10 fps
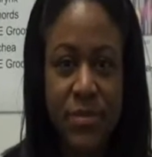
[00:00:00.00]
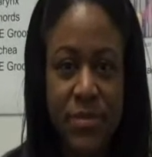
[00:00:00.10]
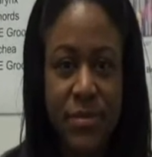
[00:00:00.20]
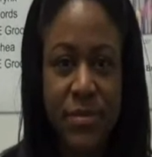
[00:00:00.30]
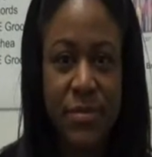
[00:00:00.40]

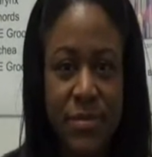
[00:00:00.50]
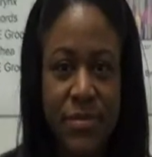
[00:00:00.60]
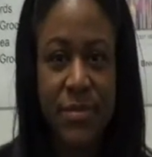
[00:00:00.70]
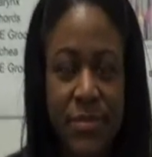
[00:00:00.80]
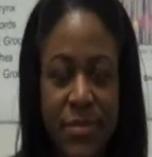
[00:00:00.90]
both what
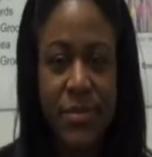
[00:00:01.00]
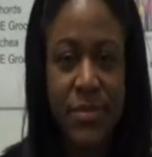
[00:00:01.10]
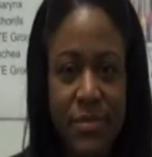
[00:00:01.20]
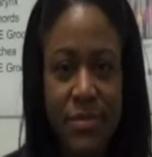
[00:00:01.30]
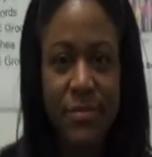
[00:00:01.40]
your job
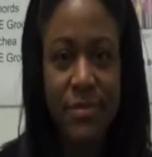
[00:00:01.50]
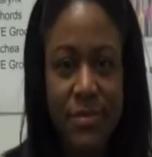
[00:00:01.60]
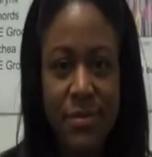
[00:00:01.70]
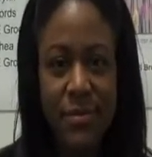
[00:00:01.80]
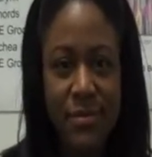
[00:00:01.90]
description is
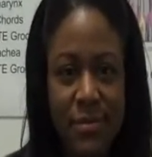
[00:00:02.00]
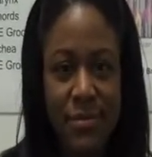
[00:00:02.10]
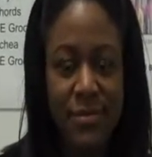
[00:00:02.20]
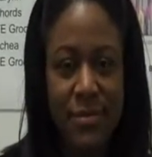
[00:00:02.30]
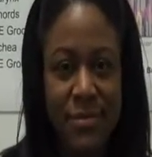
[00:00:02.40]
sort of in a
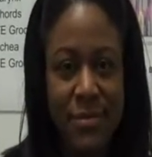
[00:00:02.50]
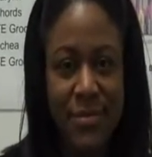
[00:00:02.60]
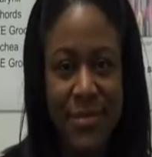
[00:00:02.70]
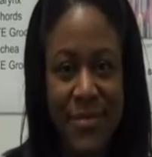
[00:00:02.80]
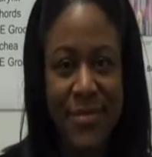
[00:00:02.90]
broad
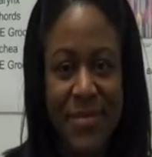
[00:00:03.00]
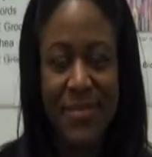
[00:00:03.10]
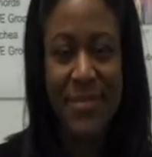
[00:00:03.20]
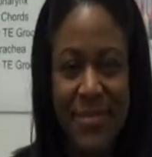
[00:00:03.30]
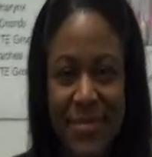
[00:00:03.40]
sense and what
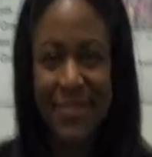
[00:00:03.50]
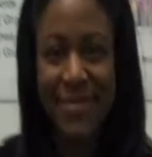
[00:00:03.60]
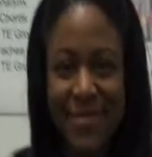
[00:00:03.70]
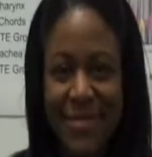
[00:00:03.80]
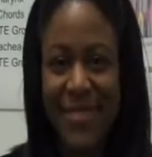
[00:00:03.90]
that means
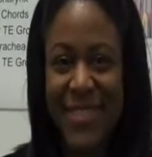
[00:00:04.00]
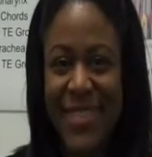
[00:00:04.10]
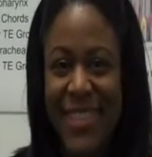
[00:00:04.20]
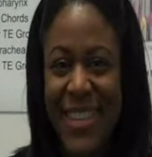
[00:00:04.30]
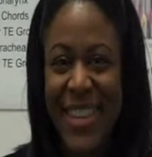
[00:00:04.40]
you're doing
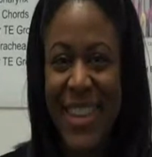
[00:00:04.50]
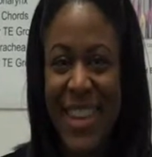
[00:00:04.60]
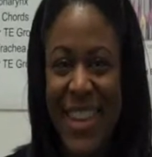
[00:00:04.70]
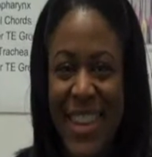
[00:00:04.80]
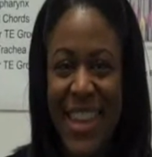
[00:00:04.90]
from,
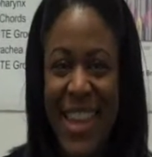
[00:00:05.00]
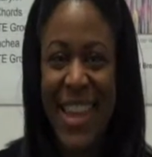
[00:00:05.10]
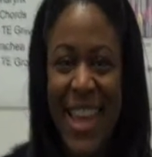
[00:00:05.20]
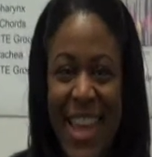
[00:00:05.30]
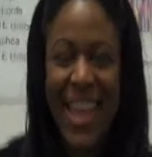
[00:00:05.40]
you
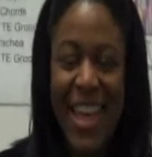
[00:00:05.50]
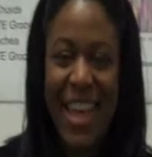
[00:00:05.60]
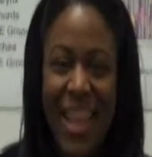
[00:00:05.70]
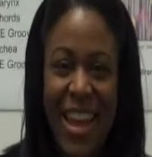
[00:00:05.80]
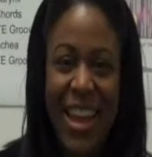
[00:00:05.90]
know, on any
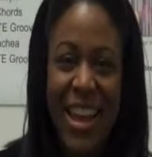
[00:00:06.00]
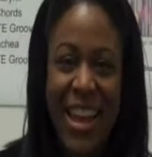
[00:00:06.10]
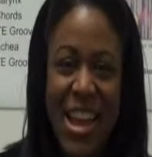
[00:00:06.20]
given day.